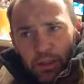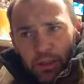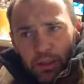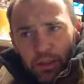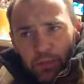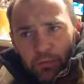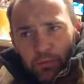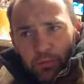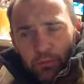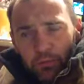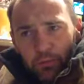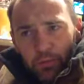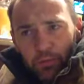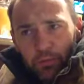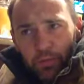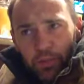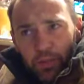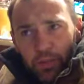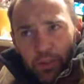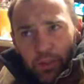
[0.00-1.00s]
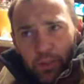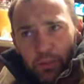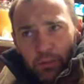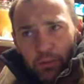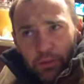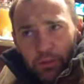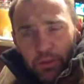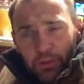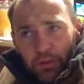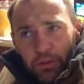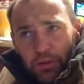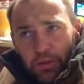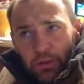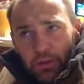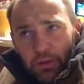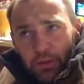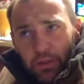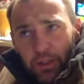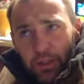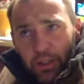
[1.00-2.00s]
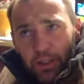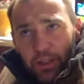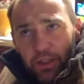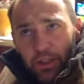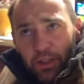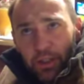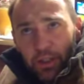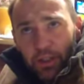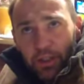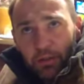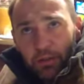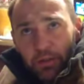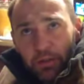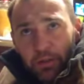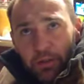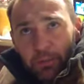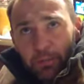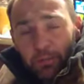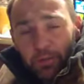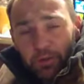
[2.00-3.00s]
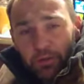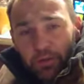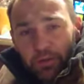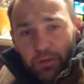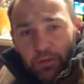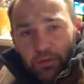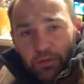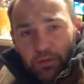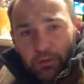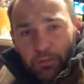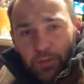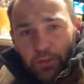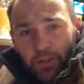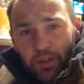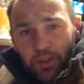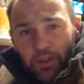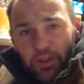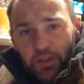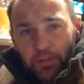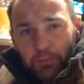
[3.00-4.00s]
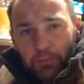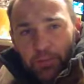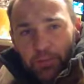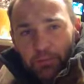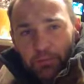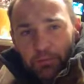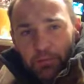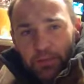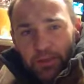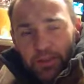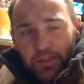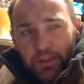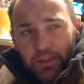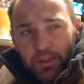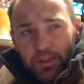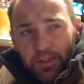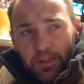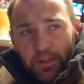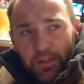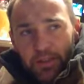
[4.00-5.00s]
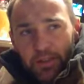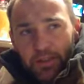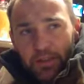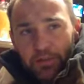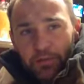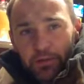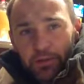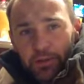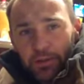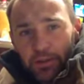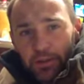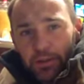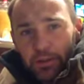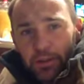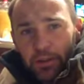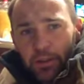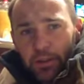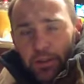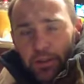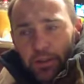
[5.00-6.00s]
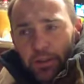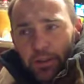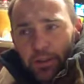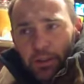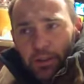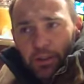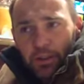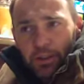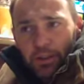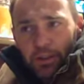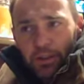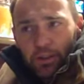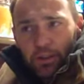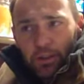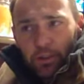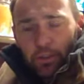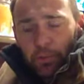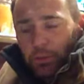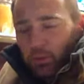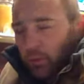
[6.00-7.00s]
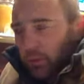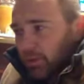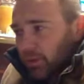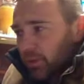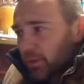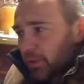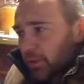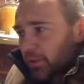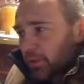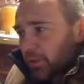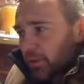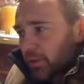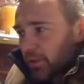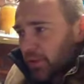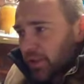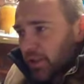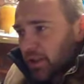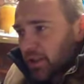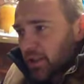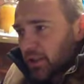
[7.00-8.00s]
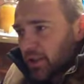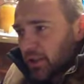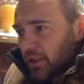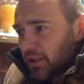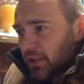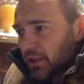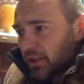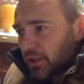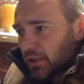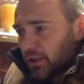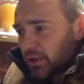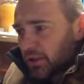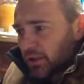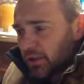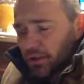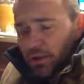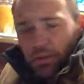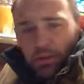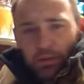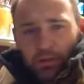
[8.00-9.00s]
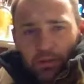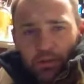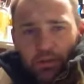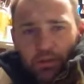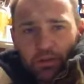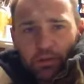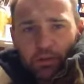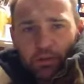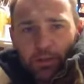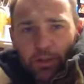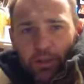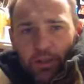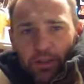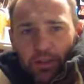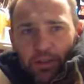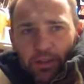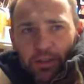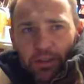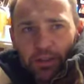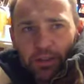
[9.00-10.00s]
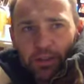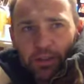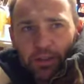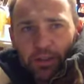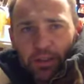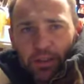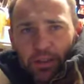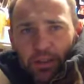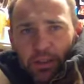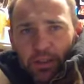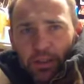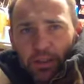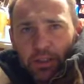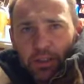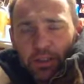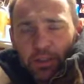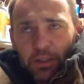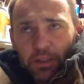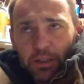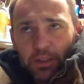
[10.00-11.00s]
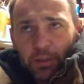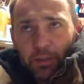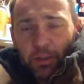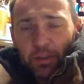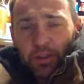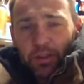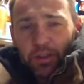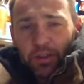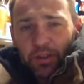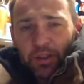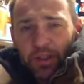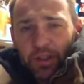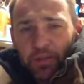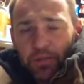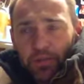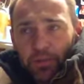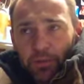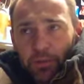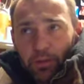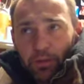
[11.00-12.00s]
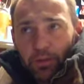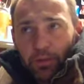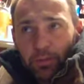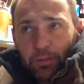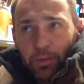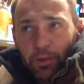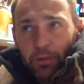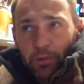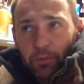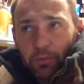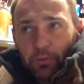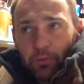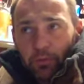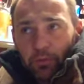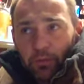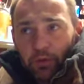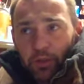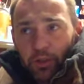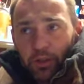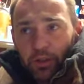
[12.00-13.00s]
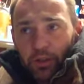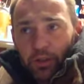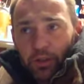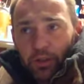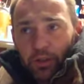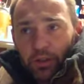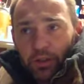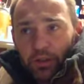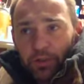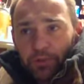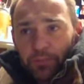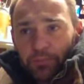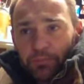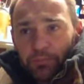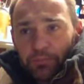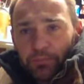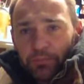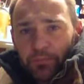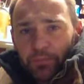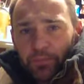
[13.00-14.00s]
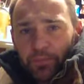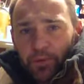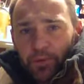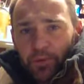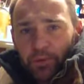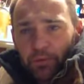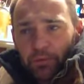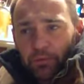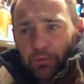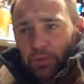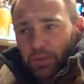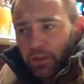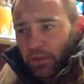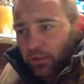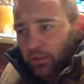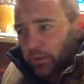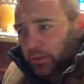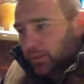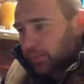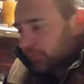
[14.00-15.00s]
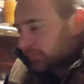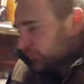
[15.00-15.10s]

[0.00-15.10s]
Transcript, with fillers: I've done one video and then I was in the process of doing a one I spilt the drink. I can't remember which one I spilt, I think it was the aniseed. Sorry about that, Claire. Um, I should save some there, so I might try and uh, redo it.